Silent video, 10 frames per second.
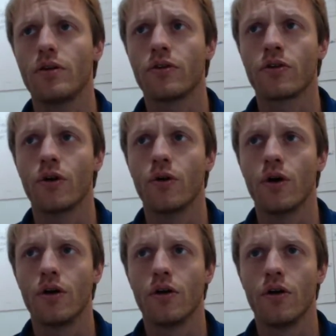
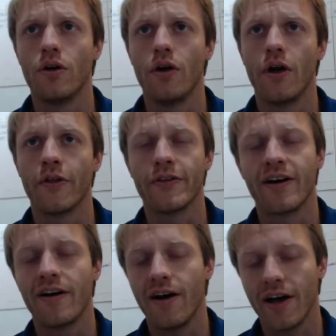So at the
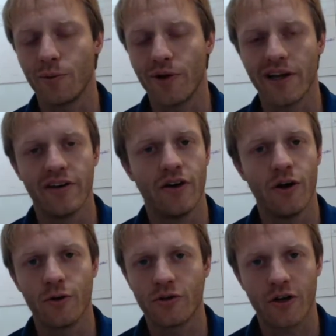time, we had
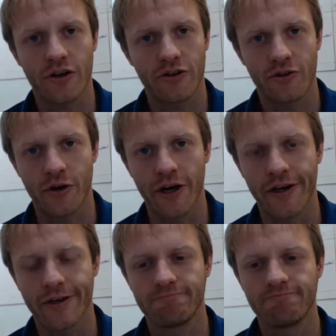no structured
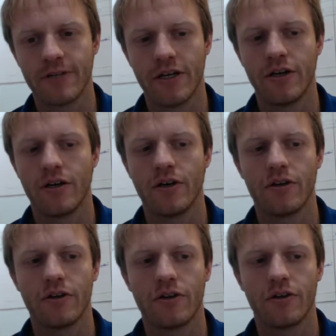training.
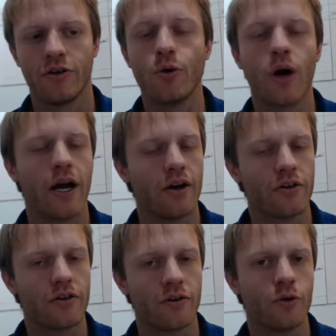New
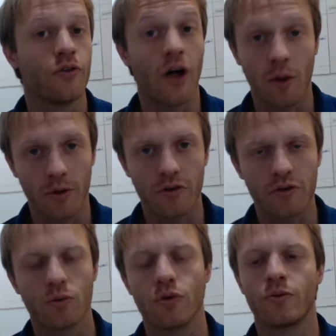hires, new
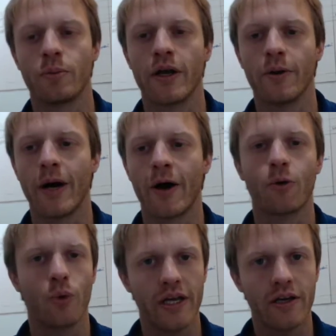developers would spend about a
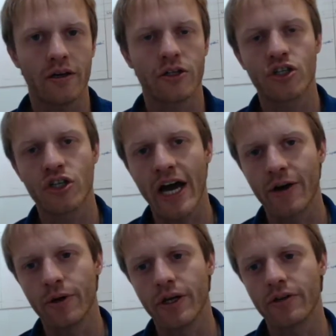week
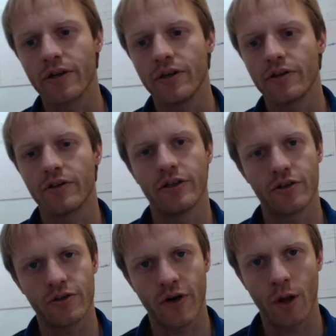shadowing the
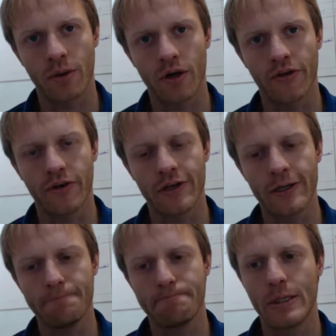senior developer on their
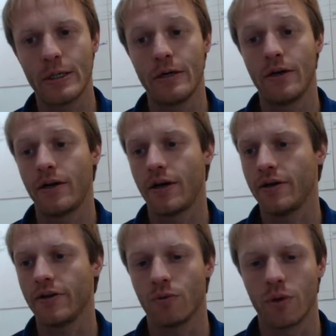team,
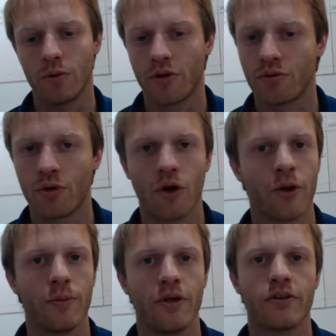and then we would throw
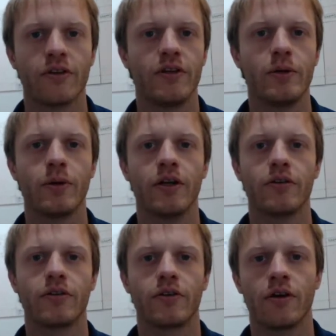them into the deep
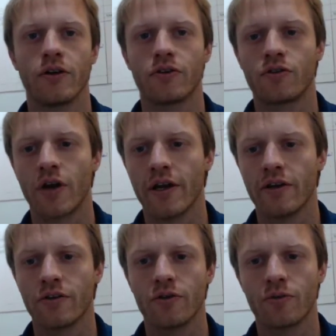end, uh, straight
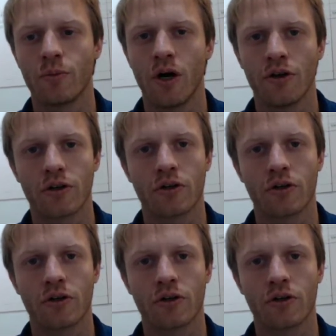into smaller